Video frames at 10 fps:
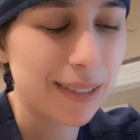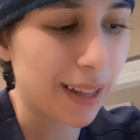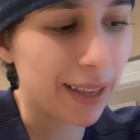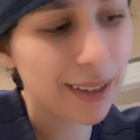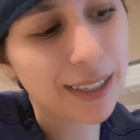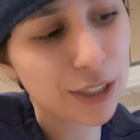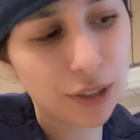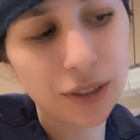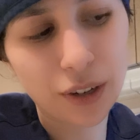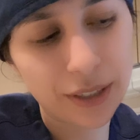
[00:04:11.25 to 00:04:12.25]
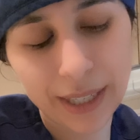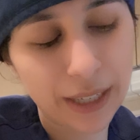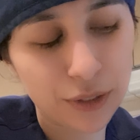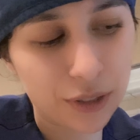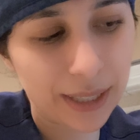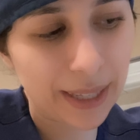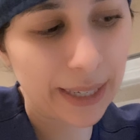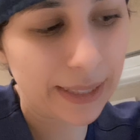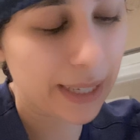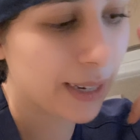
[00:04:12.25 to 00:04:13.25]
like, it just started to get interesting,
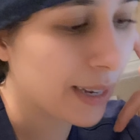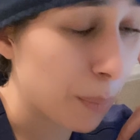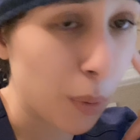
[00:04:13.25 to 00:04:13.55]
like I said.